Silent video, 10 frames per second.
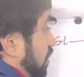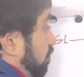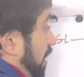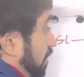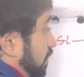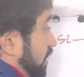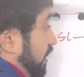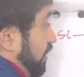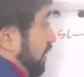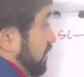Power,
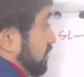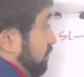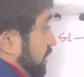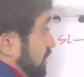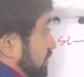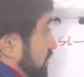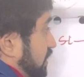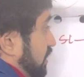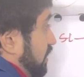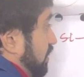interest base.
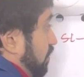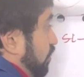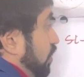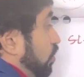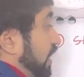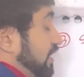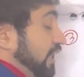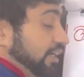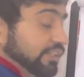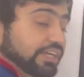We look at that,